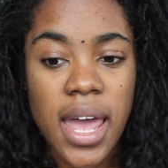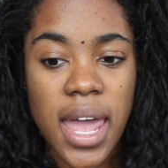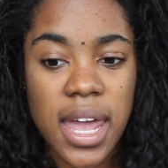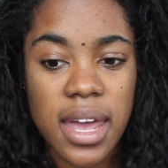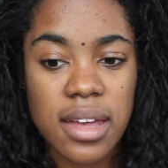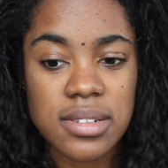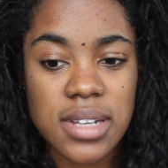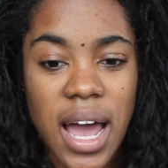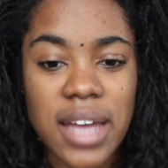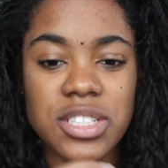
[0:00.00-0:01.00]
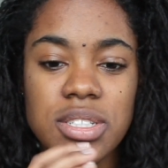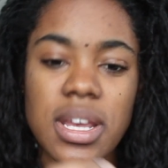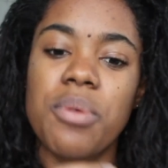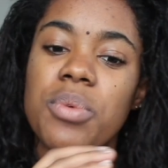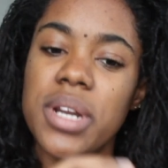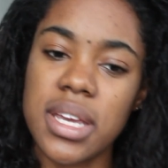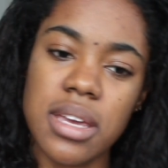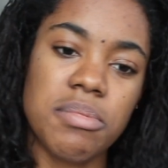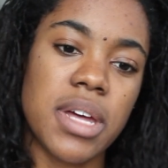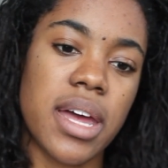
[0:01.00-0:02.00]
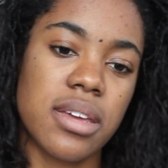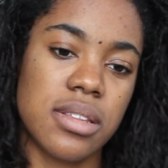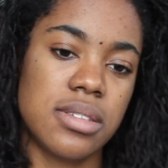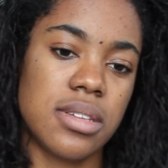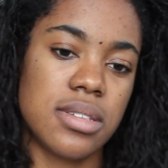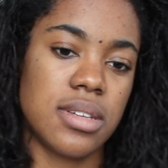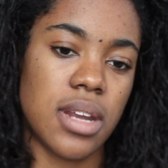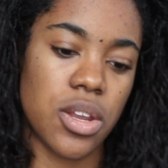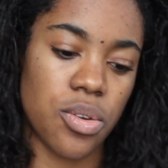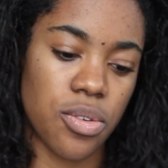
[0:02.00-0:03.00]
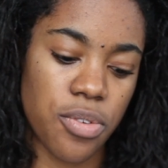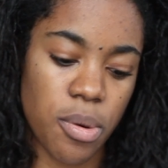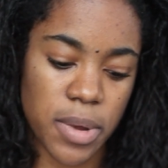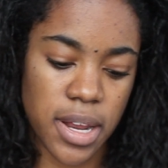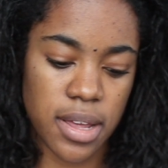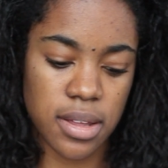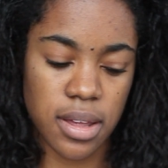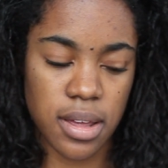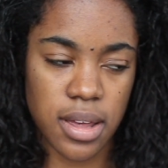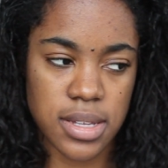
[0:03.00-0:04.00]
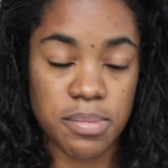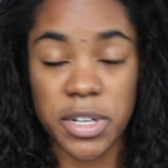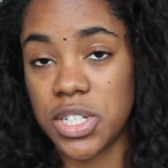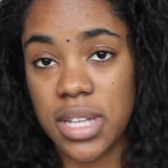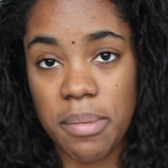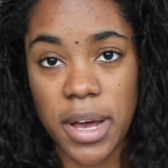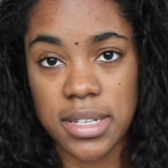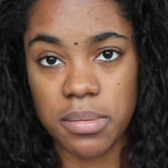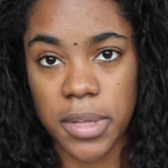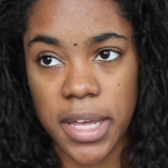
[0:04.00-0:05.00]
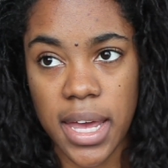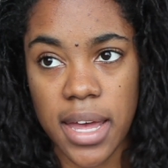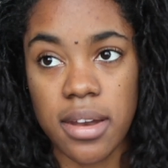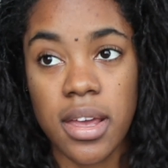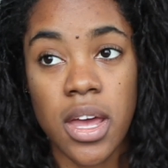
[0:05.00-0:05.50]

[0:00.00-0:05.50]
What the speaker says: And I want to keep that consistent and uniformity as much as I possibly can.